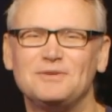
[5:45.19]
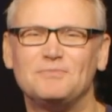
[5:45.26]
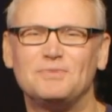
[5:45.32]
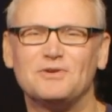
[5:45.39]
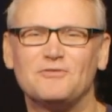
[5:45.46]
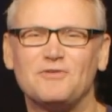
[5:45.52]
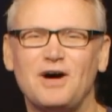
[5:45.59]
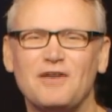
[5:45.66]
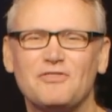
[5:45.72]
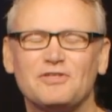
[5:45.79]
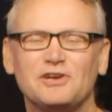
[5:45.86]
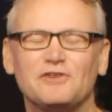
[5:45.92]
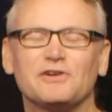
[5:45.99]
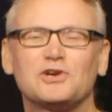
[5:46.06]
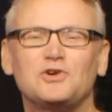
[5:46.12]
But rather
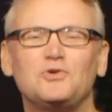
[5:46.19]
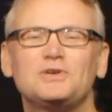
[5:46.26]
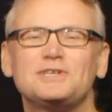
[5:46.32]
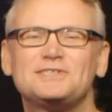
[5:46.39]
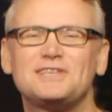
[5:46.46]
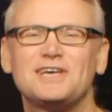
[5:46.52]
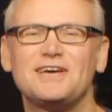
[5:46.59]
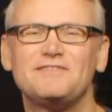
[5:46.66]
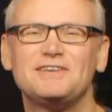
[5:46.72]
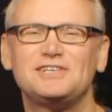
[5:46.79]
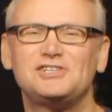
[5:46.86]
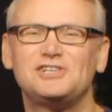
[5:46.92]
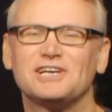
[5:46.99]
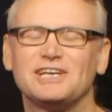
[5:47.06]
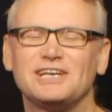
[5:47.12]
than a recorded
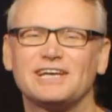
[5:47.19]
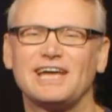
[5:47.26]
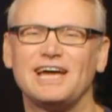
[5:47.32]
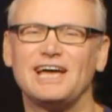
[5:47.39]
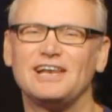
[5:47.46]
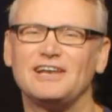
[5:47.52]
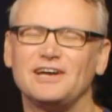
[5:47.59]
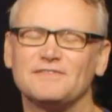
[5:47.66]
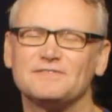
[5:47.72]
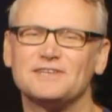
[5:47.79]
service, you're going to get a live